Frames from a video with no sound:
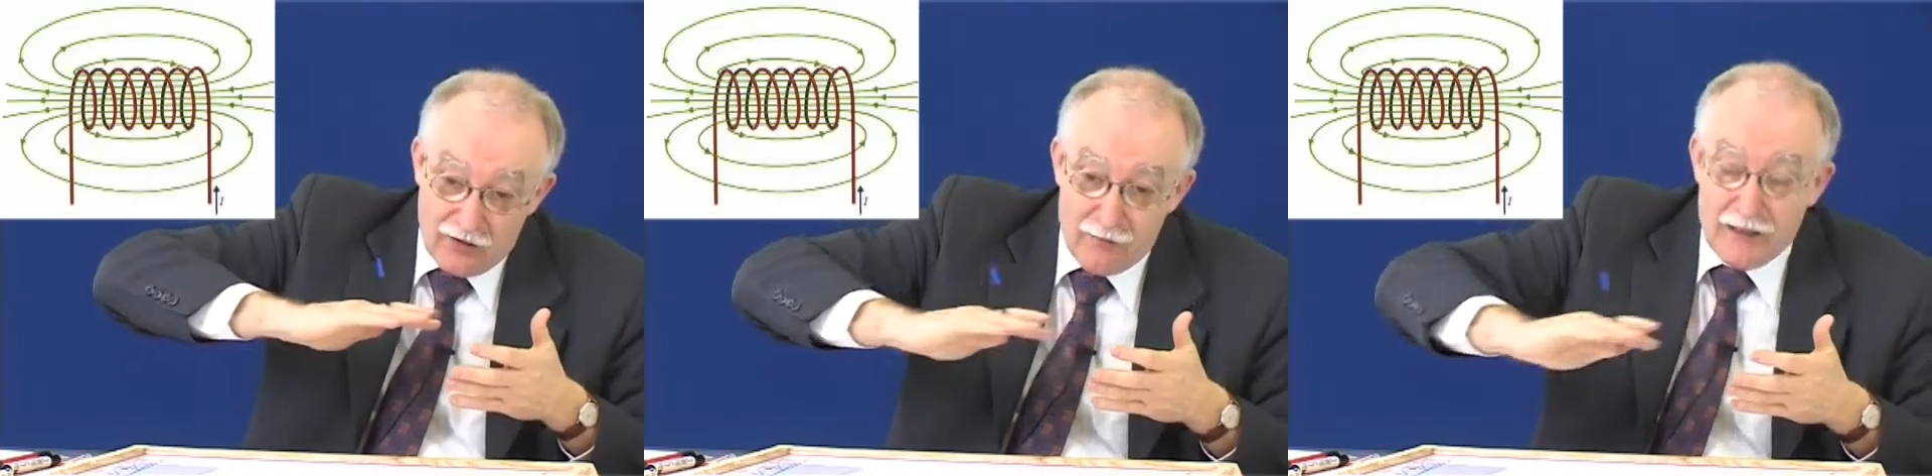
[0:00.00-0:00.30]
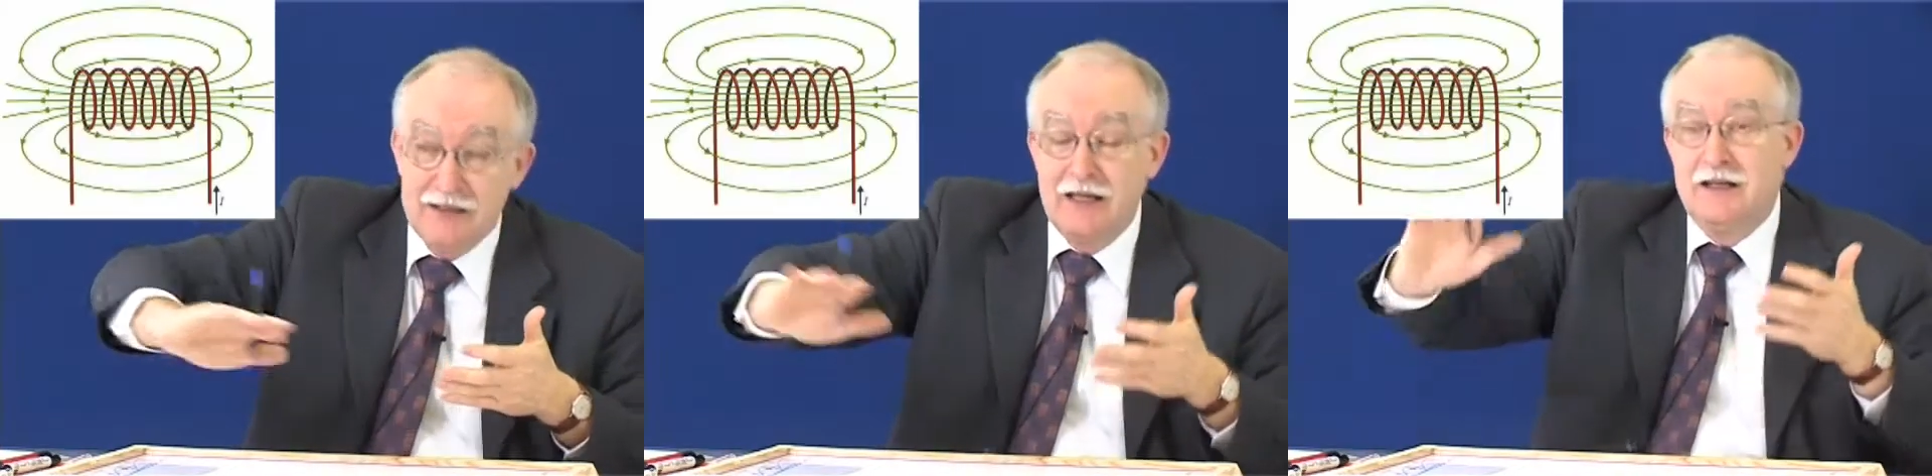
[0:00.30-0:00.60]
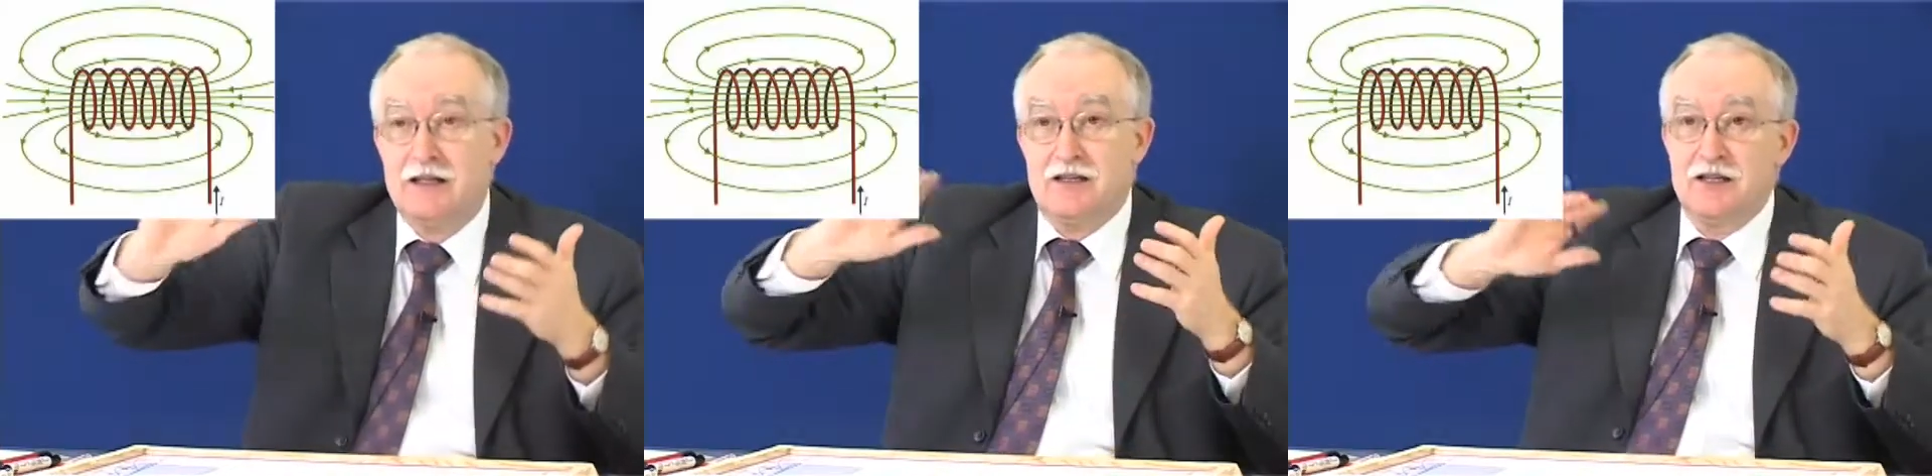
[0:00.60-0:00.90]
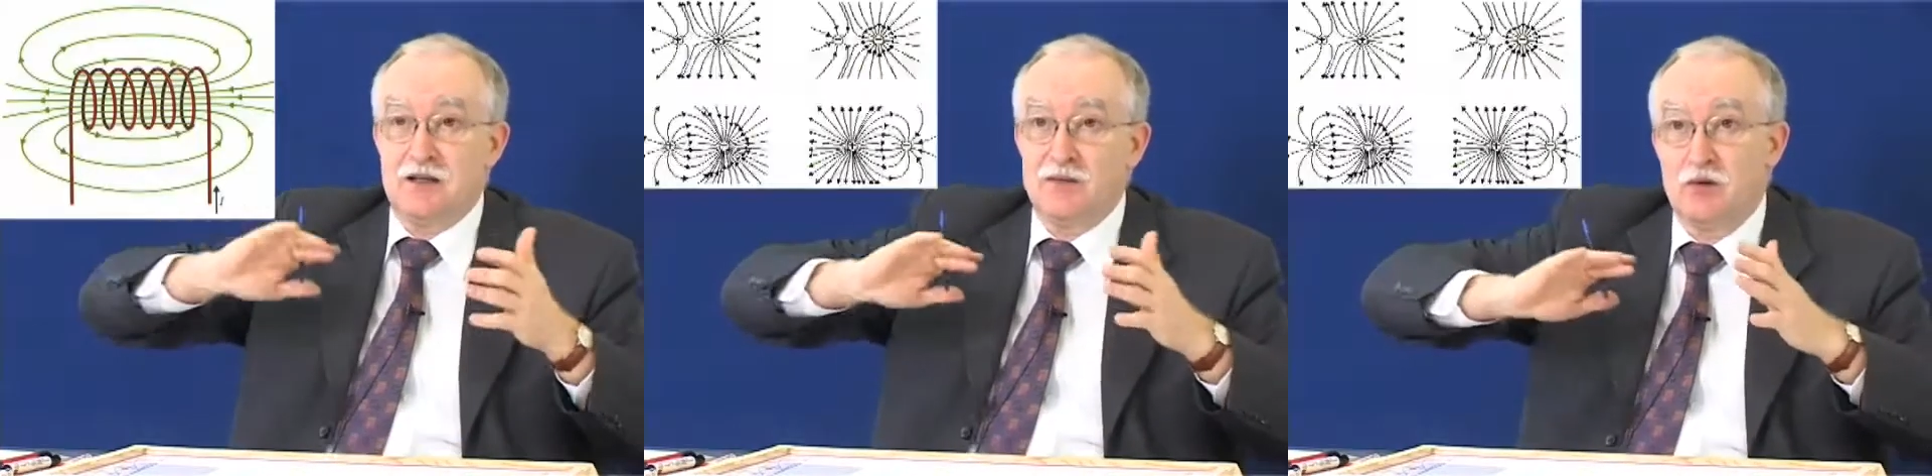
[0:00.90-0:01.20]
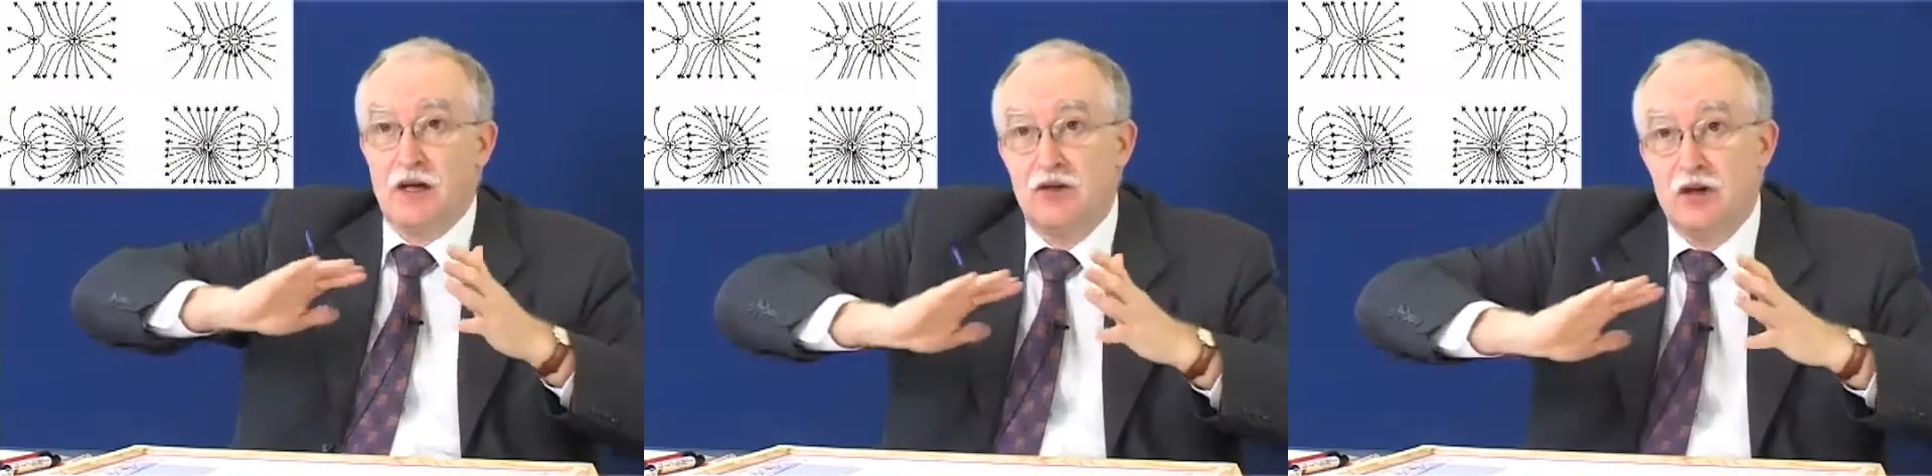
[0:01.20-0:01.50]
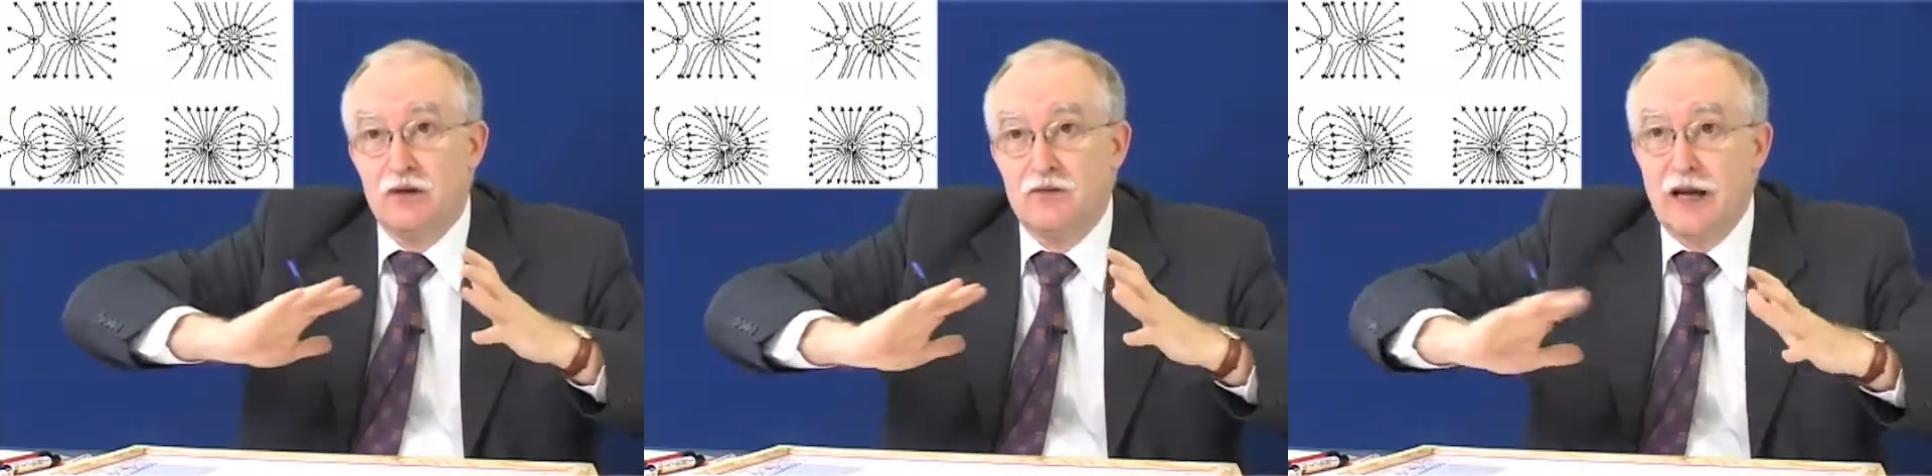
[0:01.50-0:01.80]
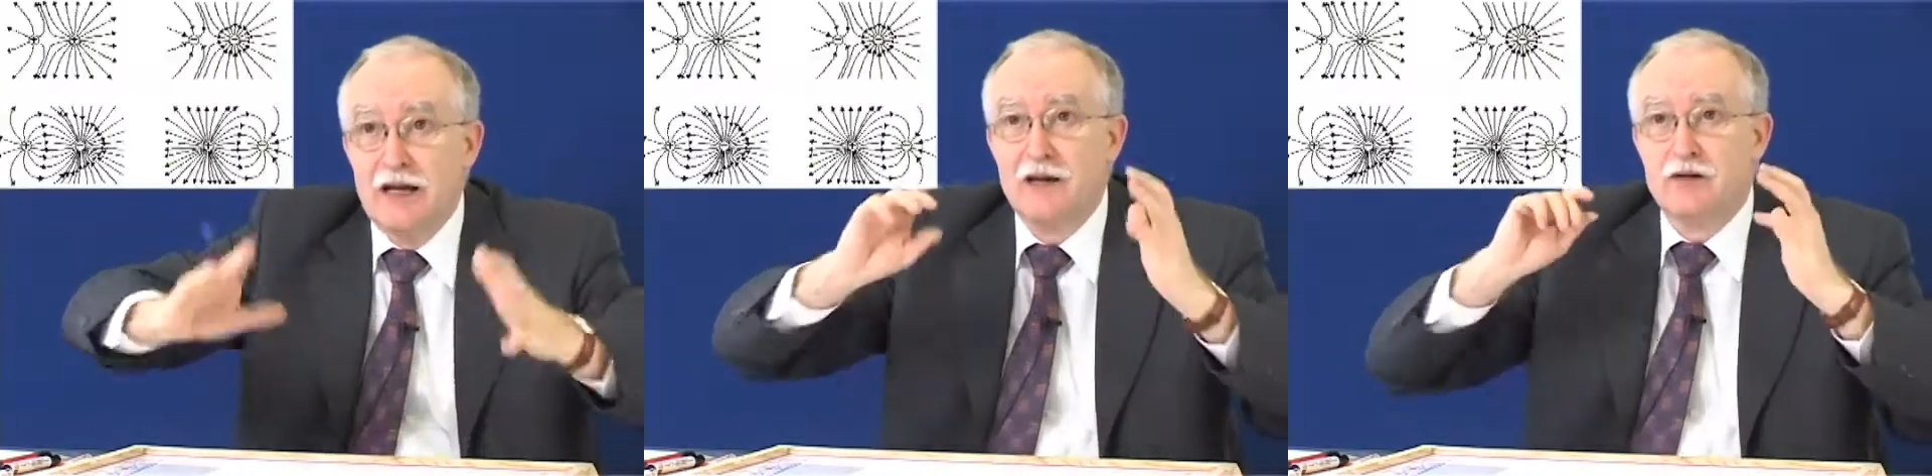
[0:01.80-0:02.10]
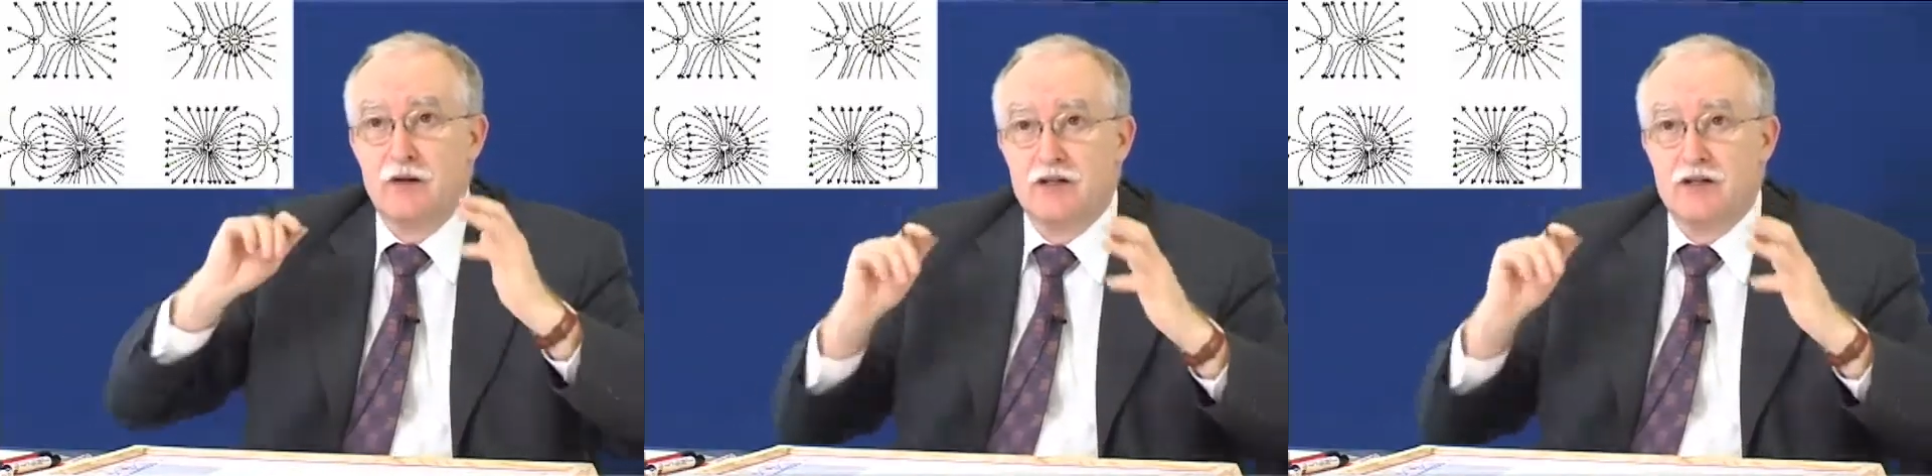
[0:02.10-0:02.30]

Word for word: of magnetic systems, you can think of dielectric